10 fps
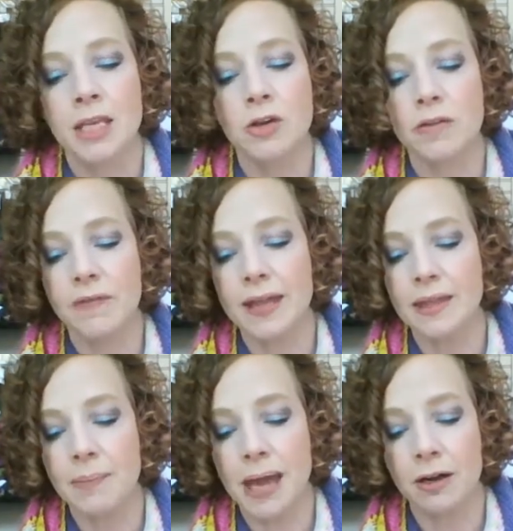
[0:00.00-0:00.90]
You can find
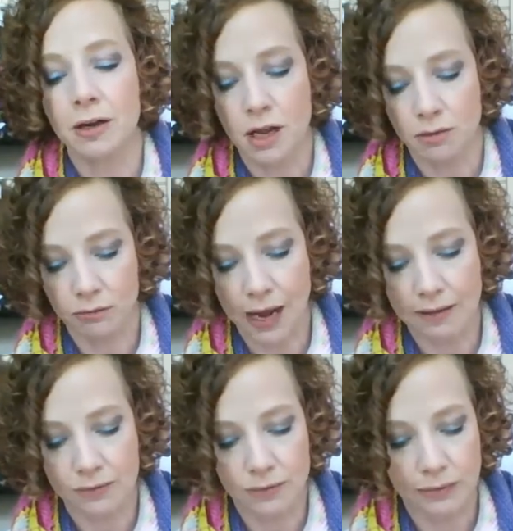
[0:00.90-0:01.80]
the pattern on
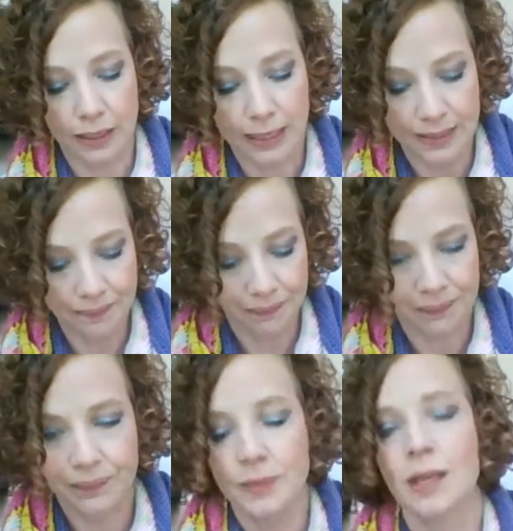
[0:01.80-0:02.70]
Ravelry.
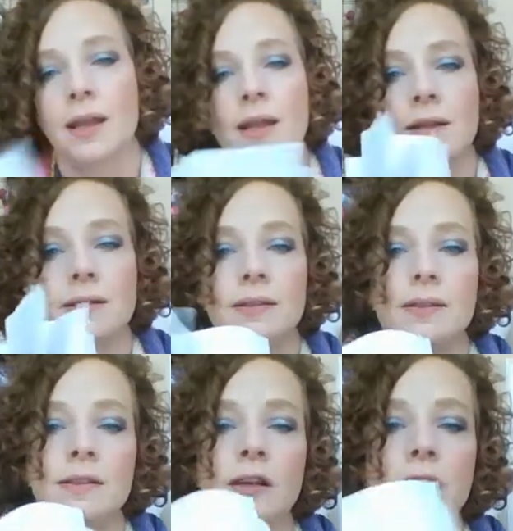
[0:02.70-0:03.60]

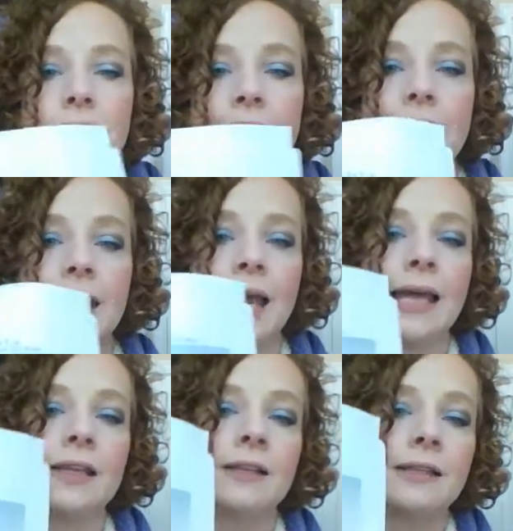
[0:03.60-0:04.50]
Her kitty
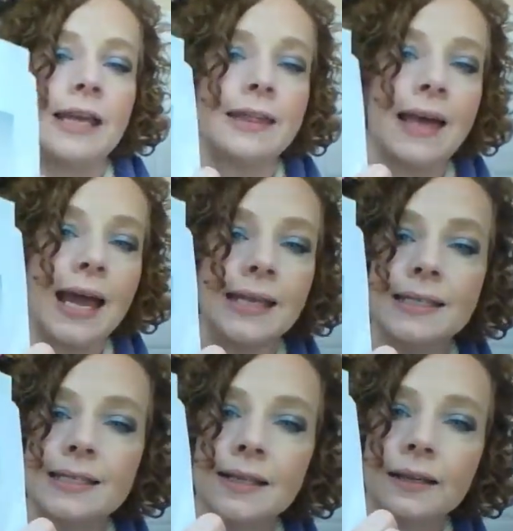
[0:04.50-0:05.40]
cat looked like
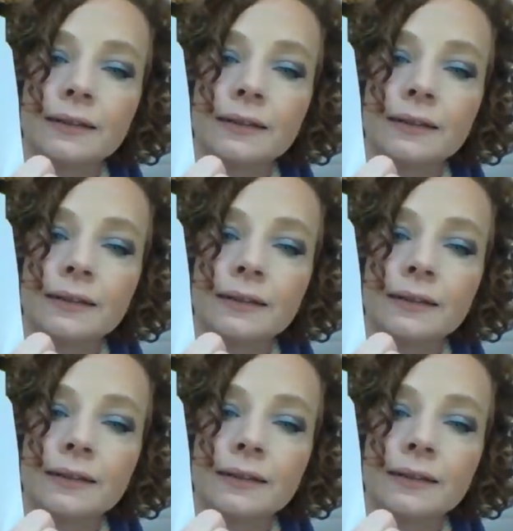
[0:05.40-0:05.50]
that.